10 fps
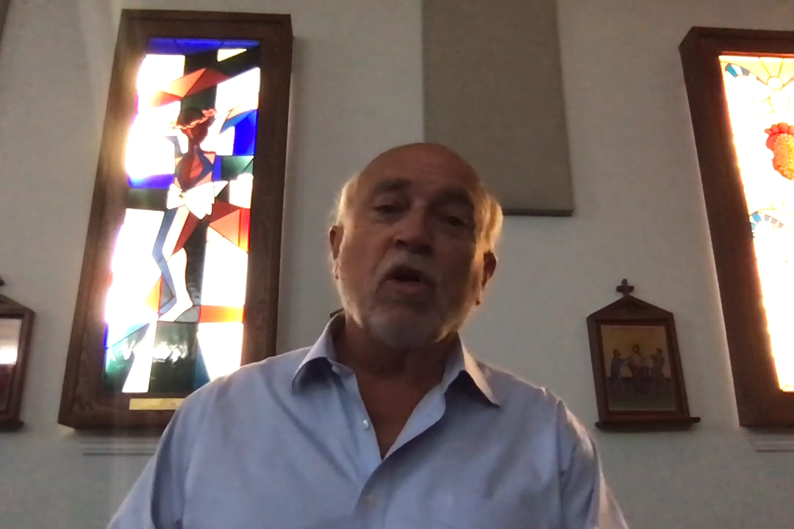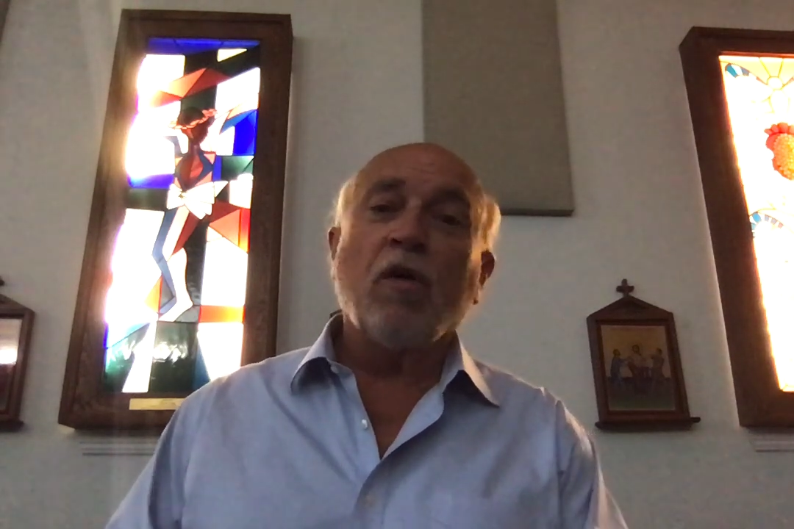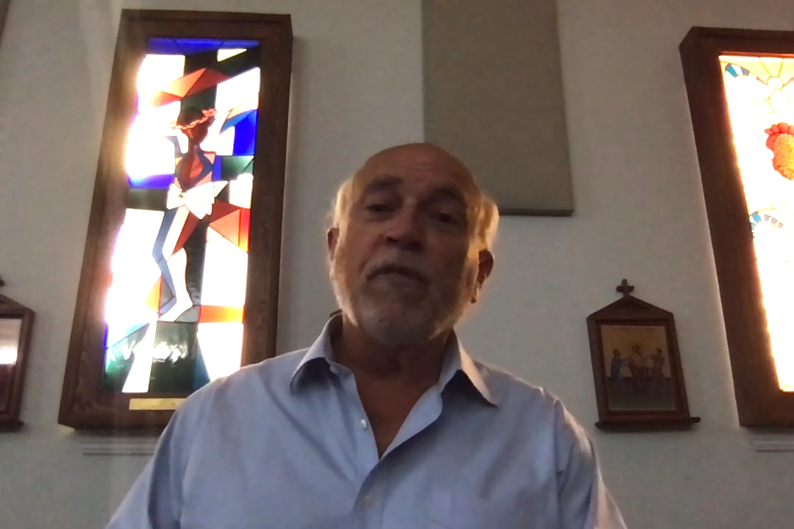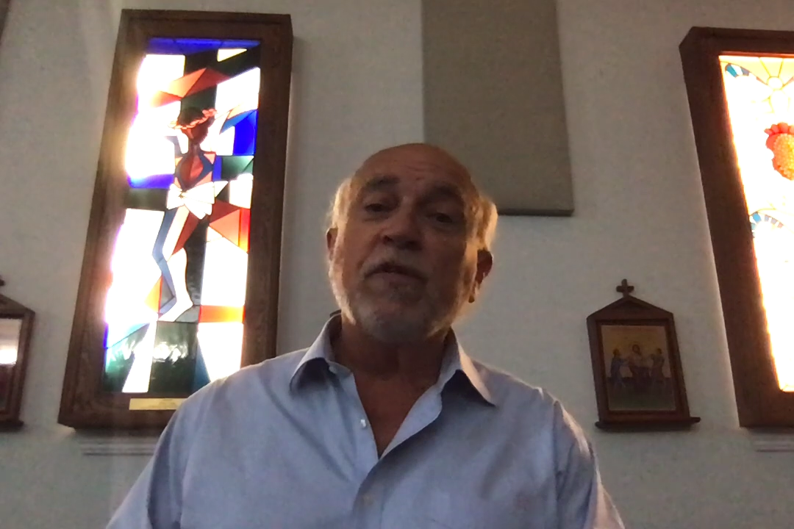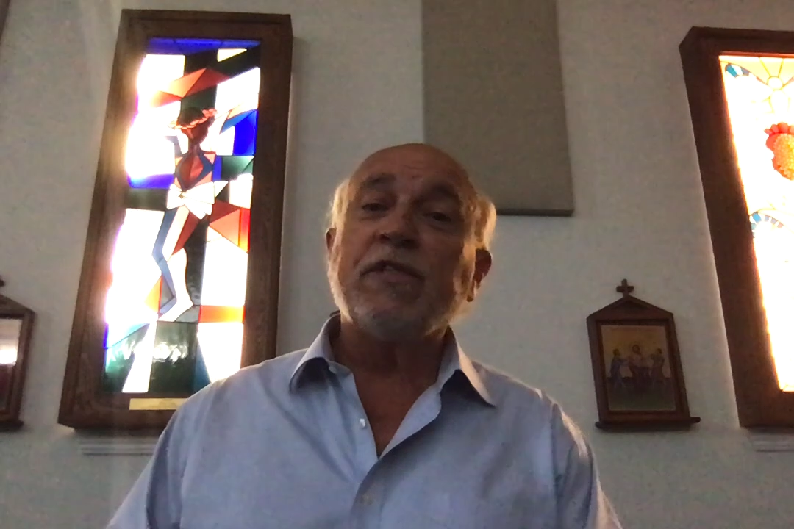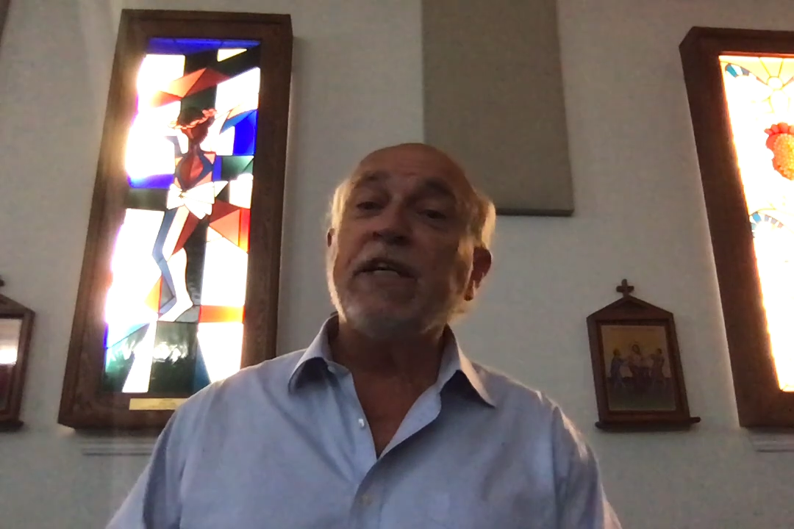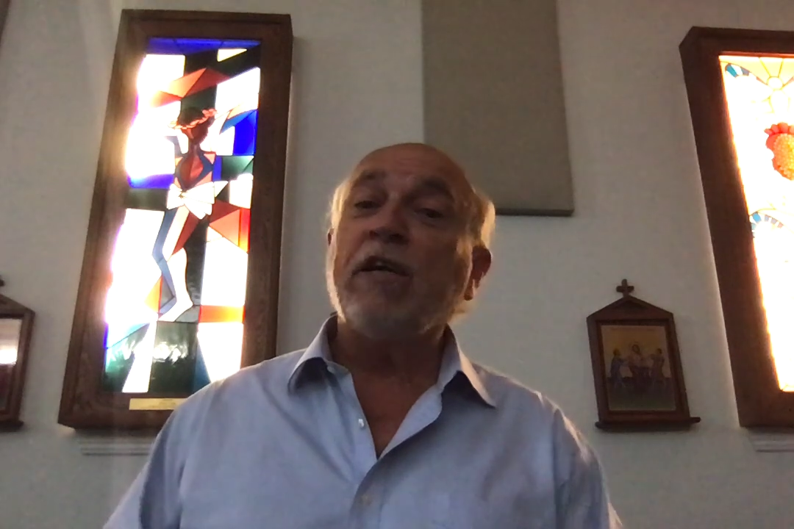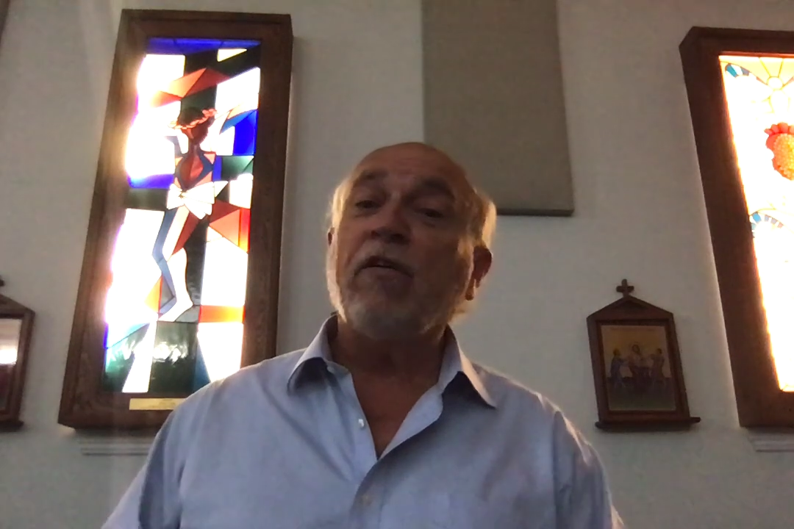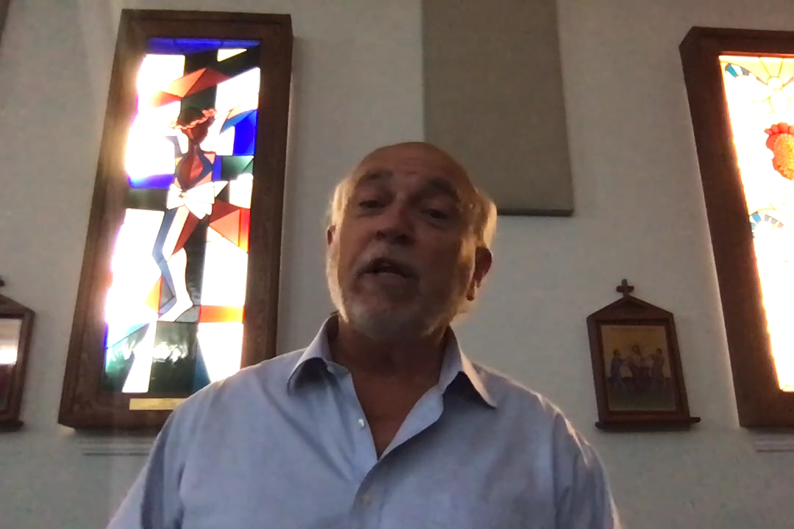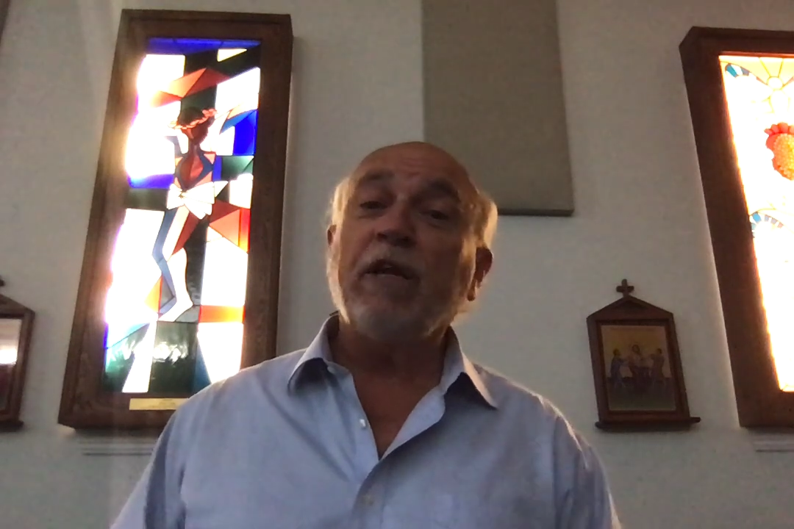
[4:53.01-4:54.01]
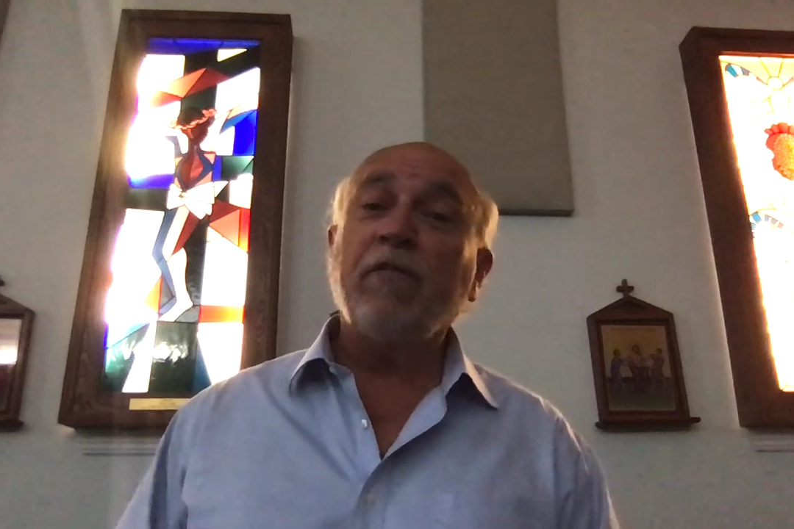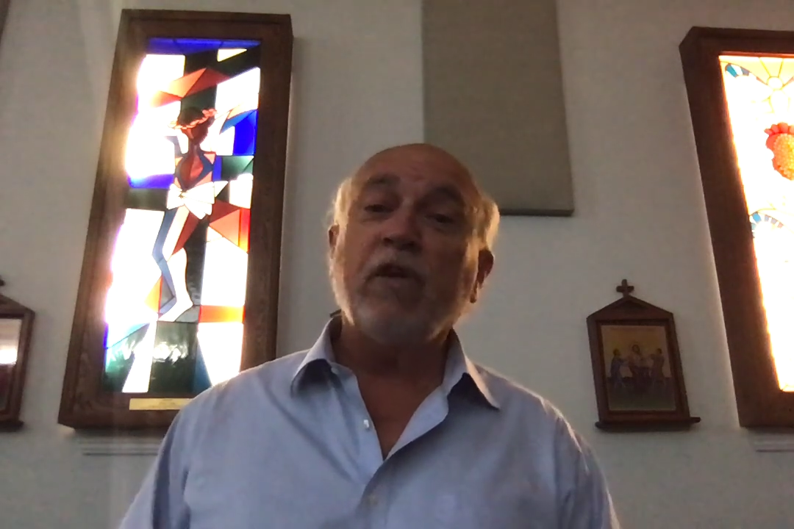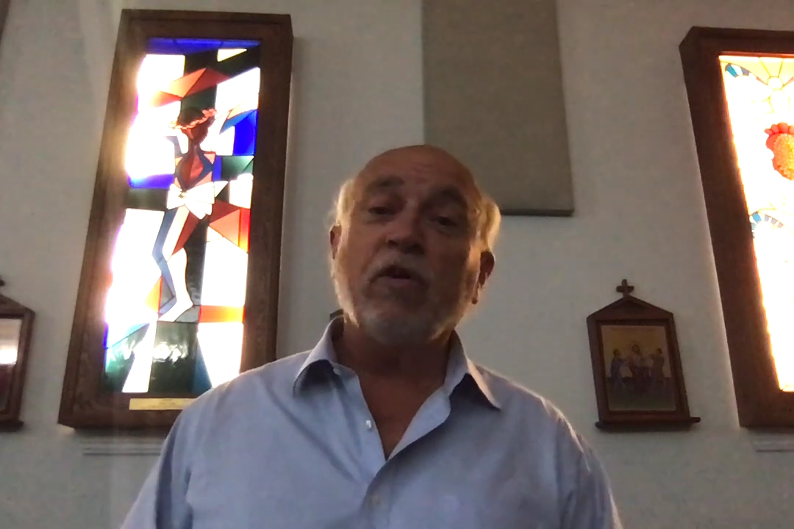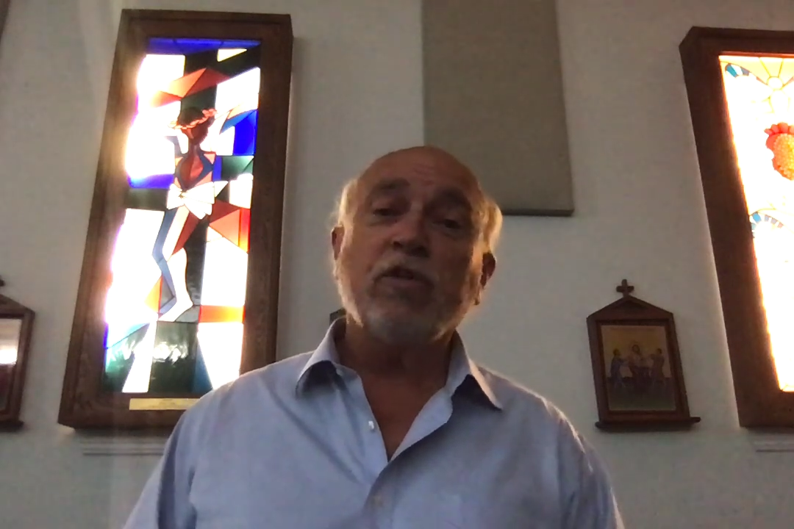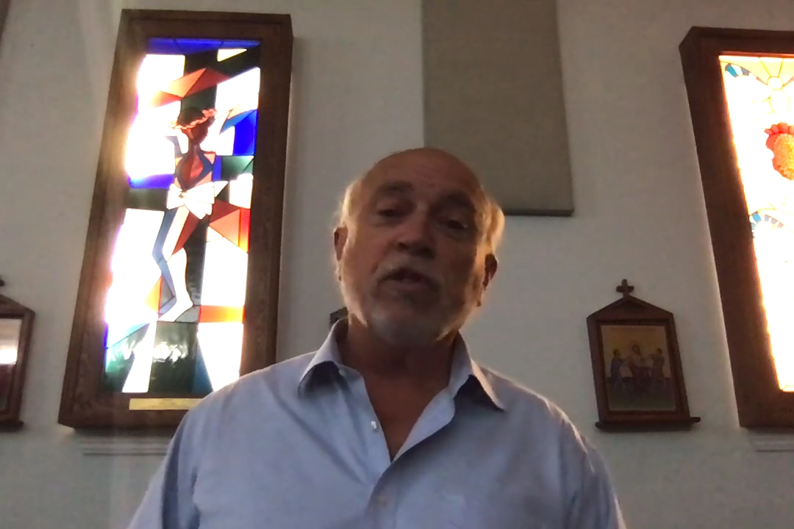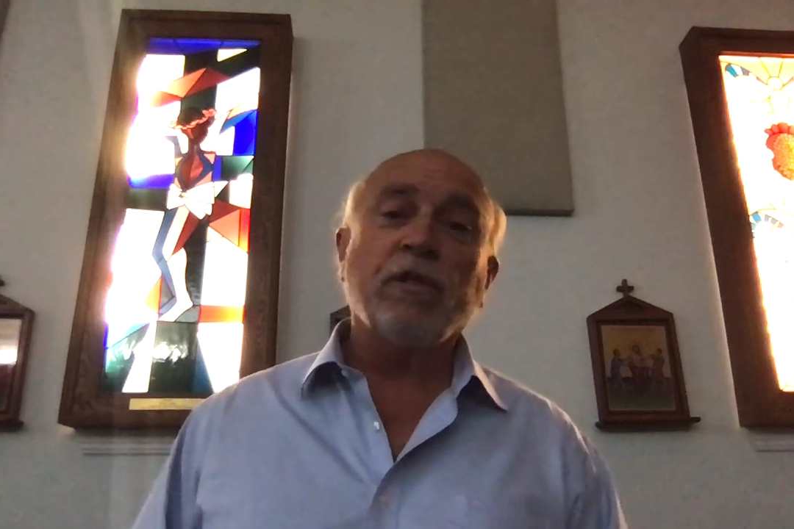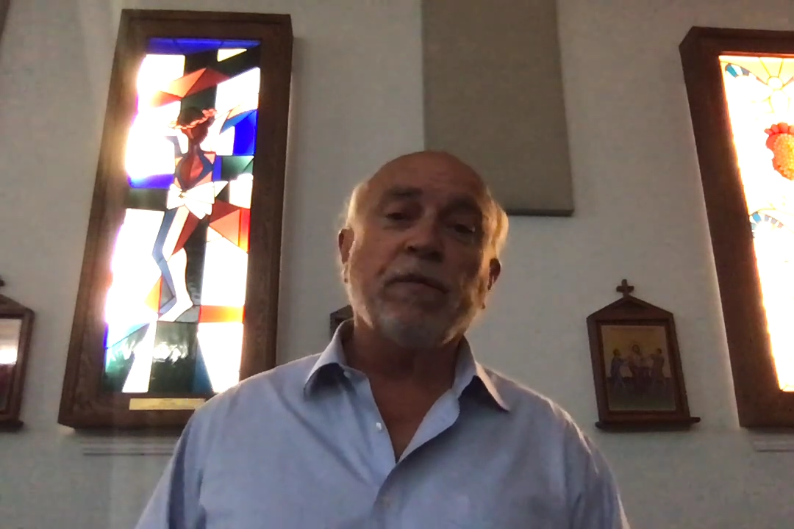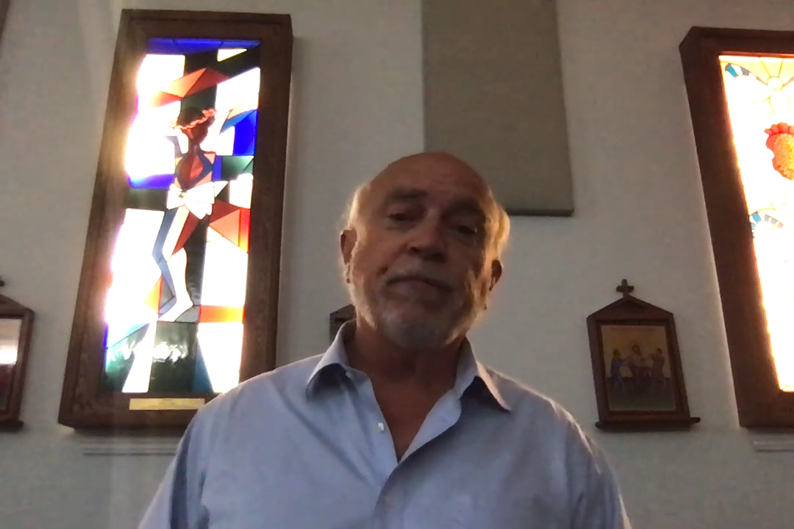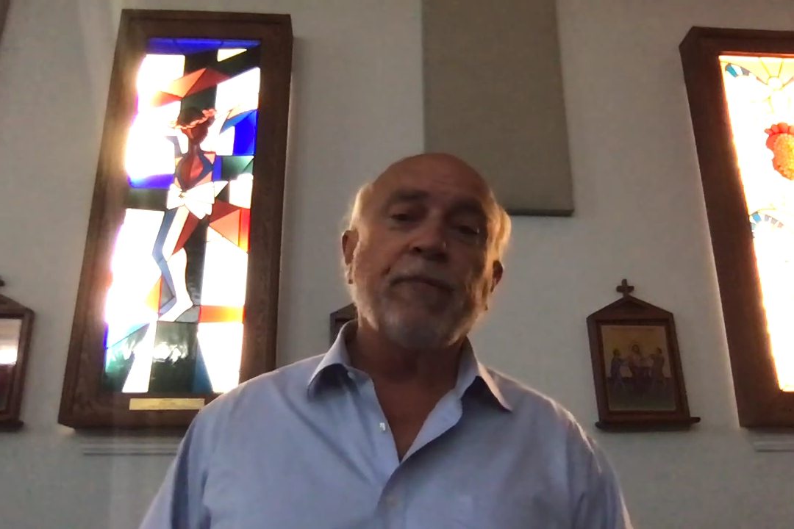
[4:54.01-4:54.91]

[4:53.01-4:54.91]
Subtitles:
called The Tyranny of the Urgent.